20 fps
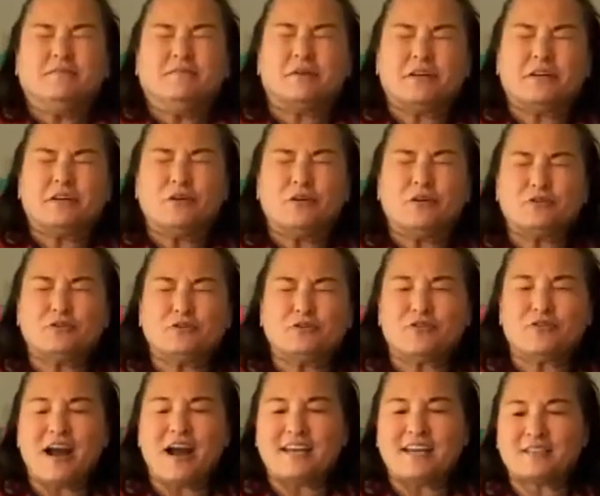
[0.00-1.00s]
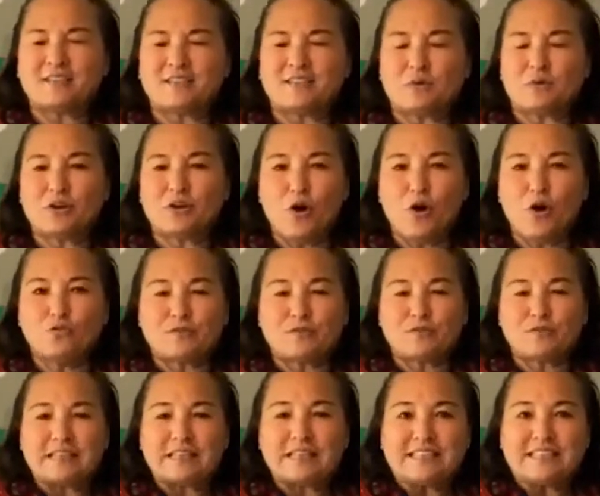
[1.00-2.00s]
we're gonna close our eyes and we're gonna
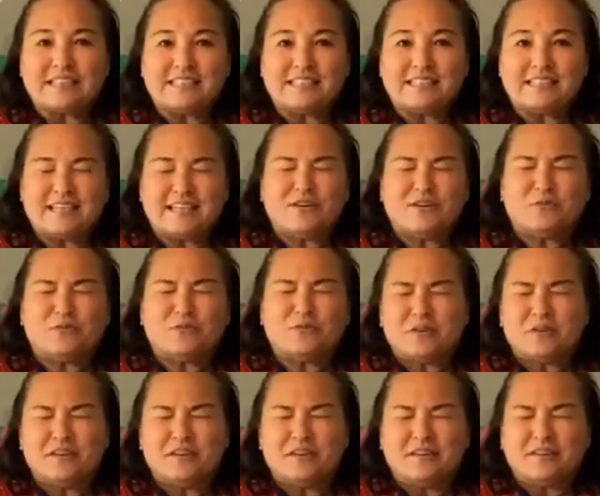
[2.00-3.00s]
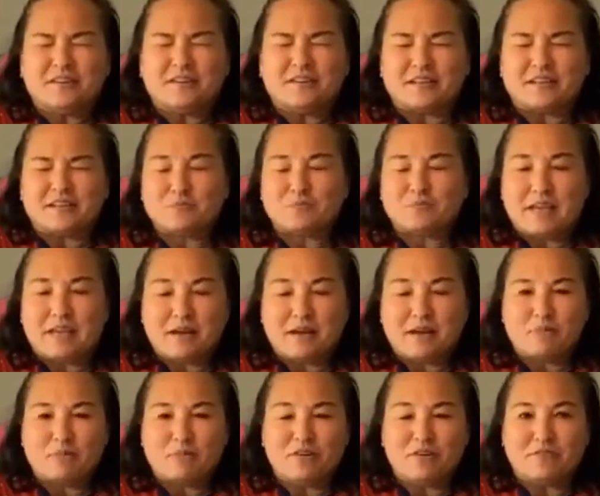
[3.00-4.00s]
hold really still because we
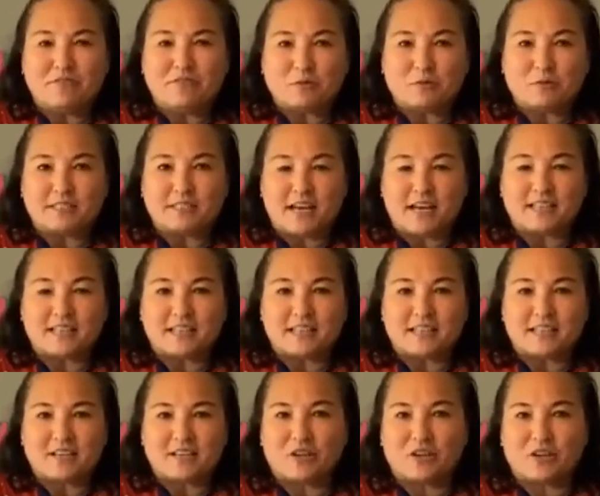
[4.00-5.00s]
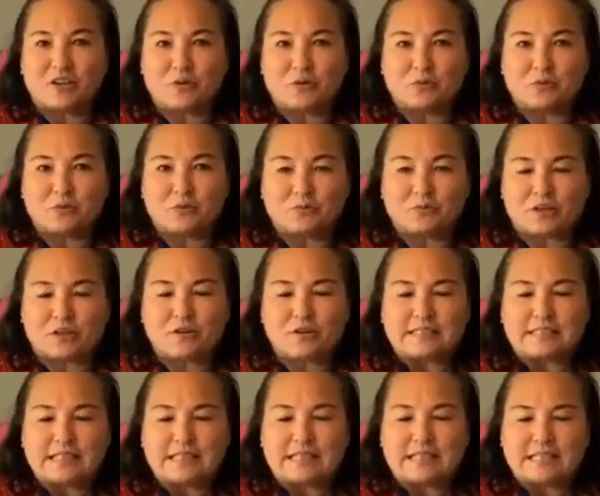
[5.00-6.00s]
can't move. We're stuck in the cocoon, the
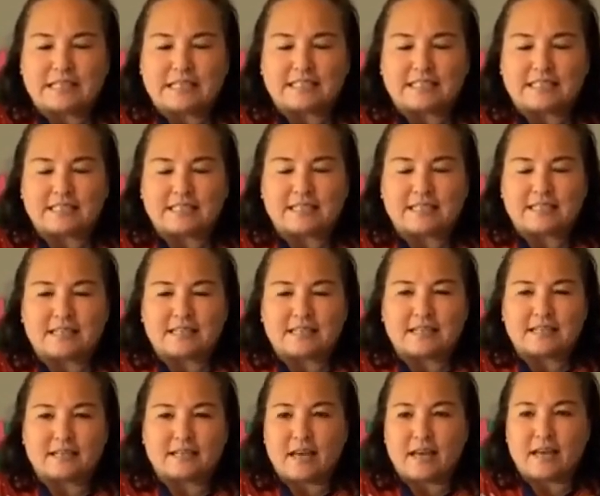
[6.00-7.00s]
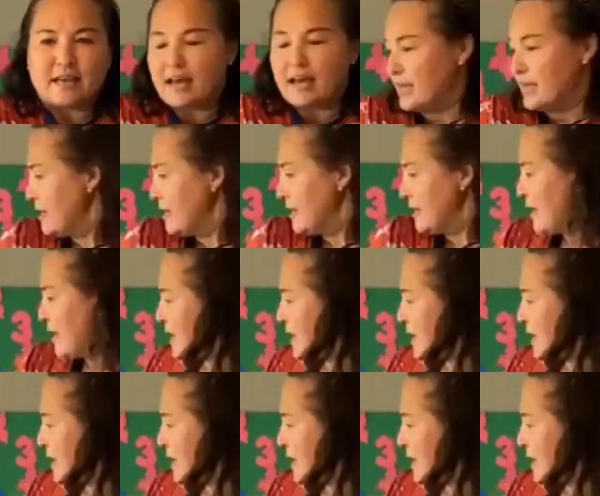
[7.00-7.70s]
chrysalis, okay?